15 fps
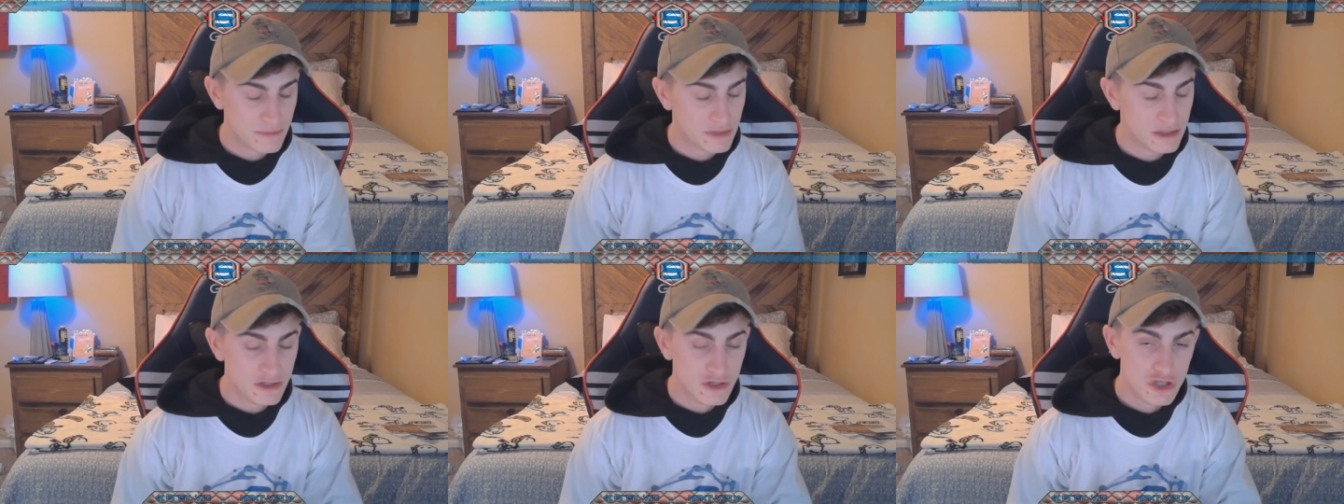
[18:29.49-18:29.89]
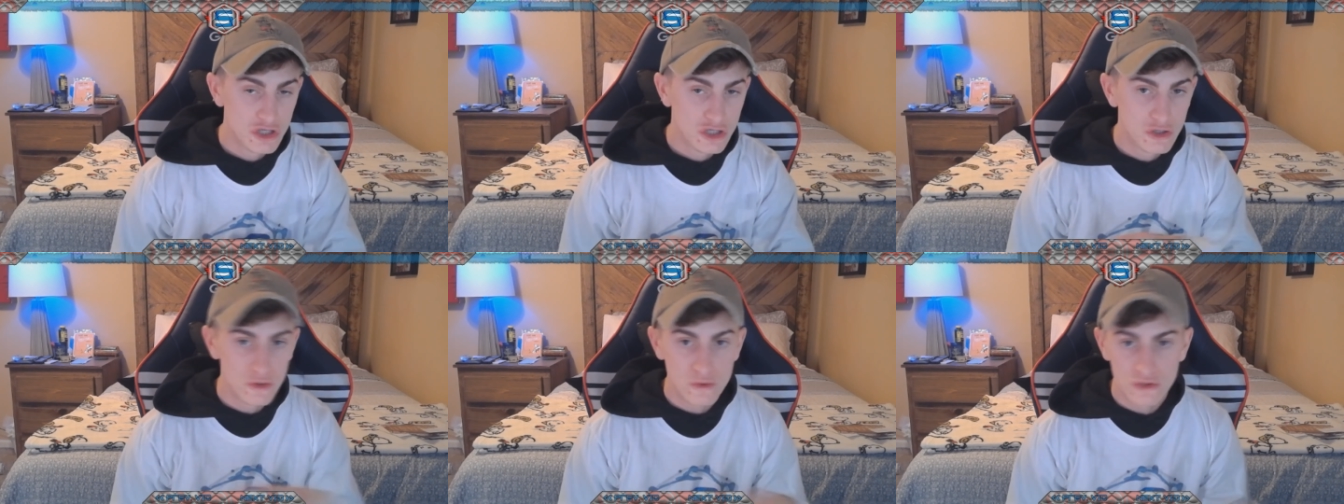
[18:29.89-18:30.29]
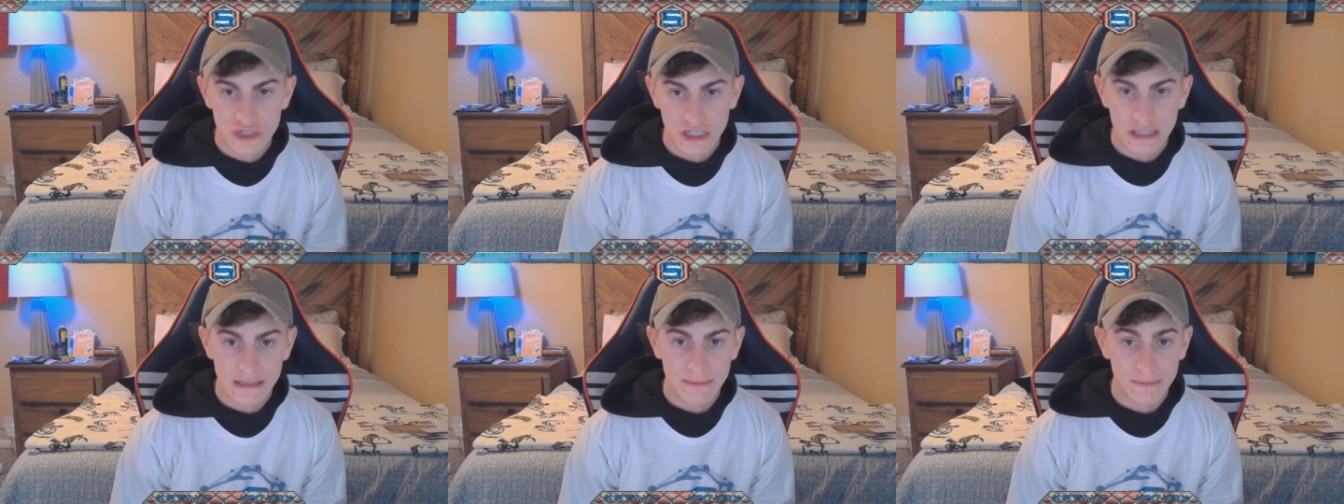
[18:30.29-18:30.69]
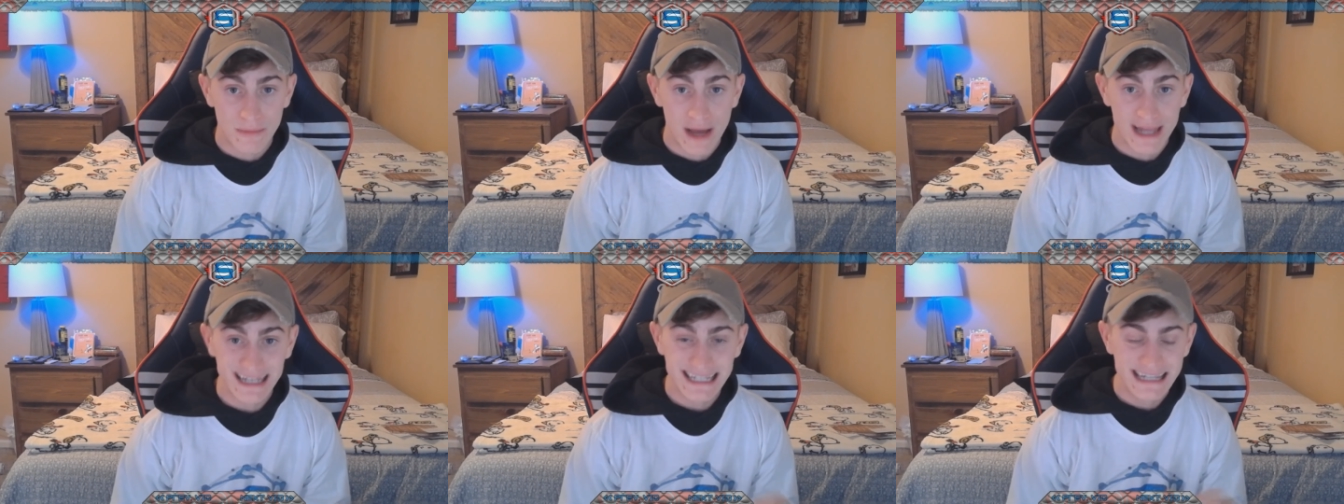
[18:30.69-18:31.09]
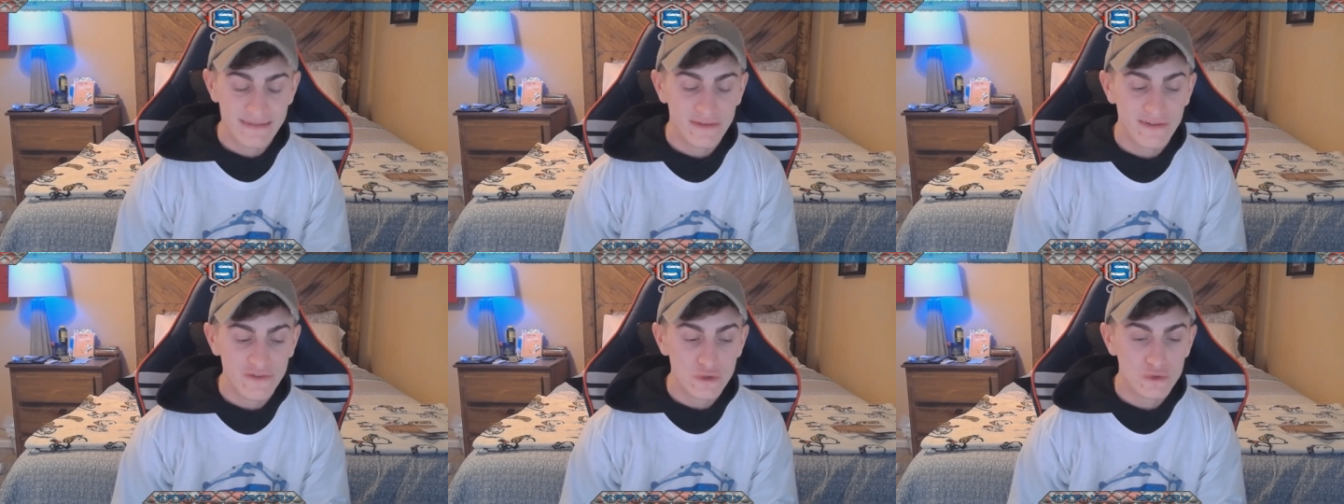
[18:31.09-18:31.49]
Something huge to keep in mind,
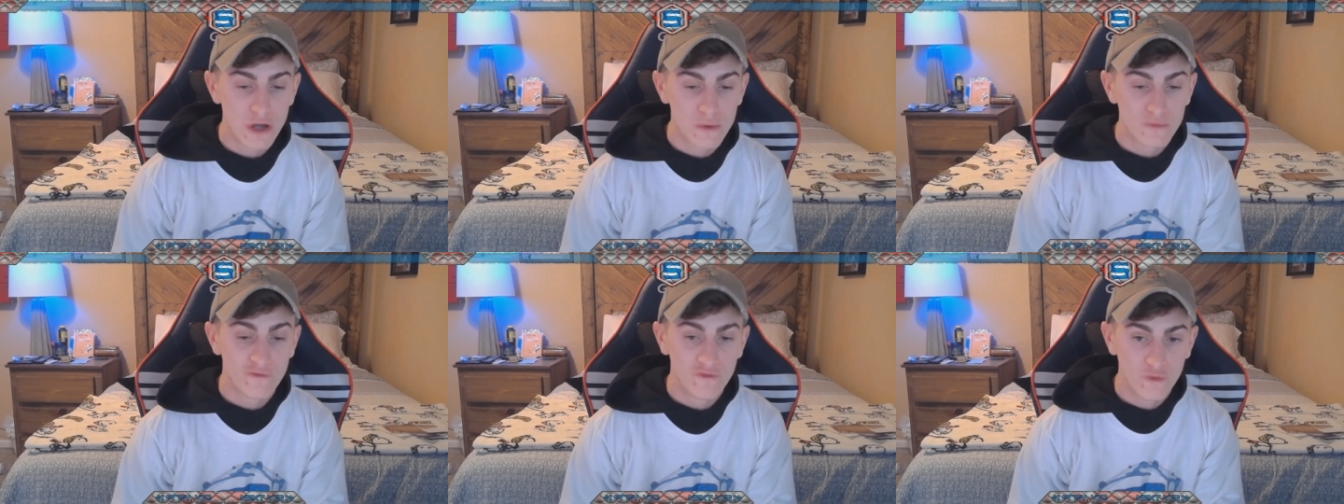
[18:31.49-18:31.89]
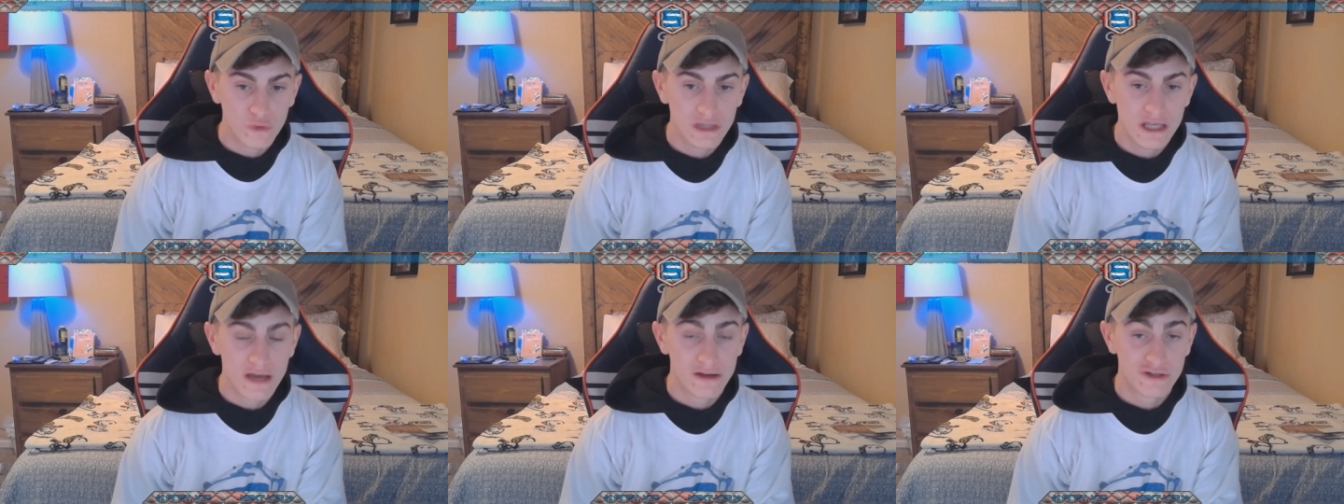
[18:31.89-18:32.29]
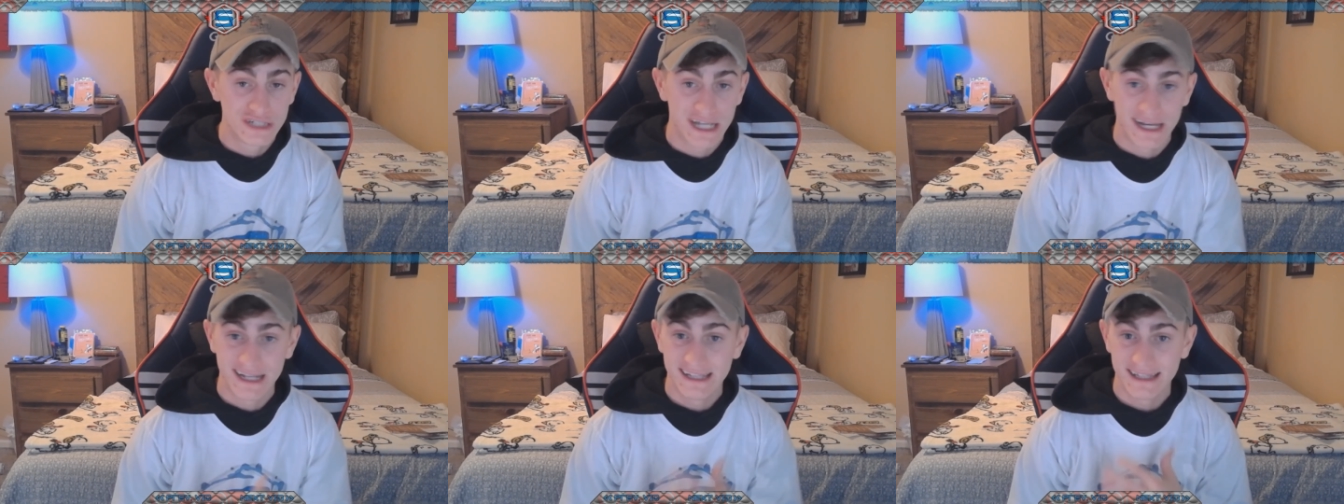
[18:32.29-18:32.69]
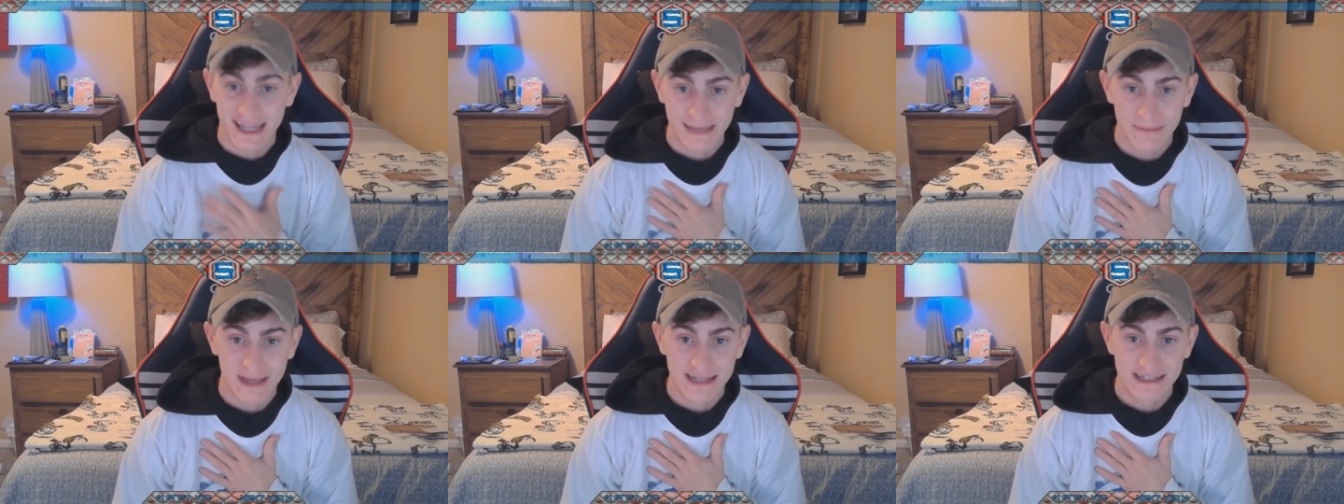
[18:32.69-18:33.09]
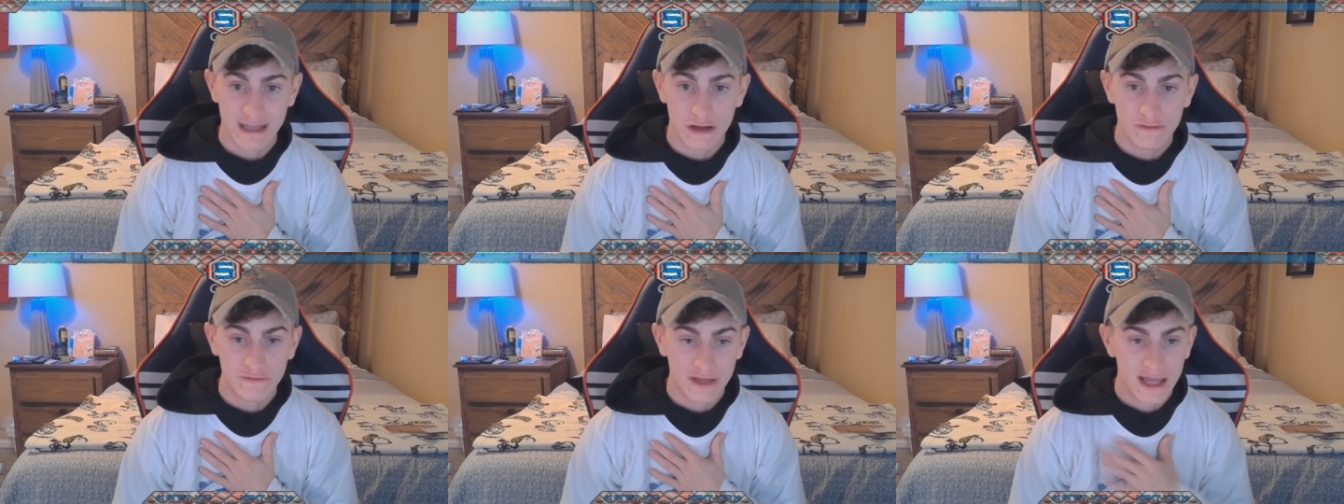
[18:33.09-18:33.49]
even if you don't fully understand it like
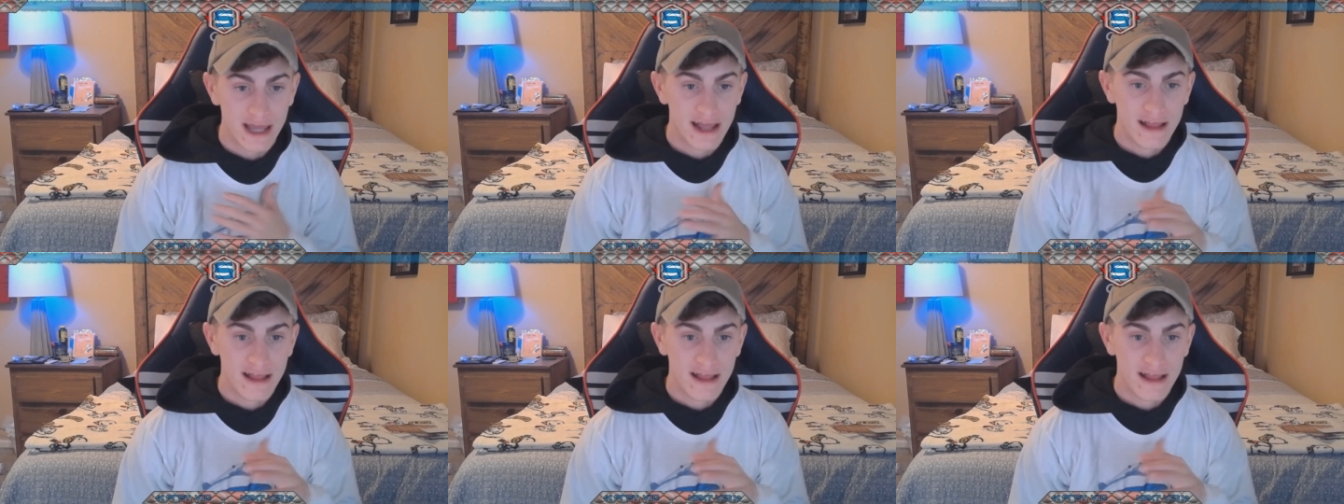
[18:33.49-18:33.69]
myself,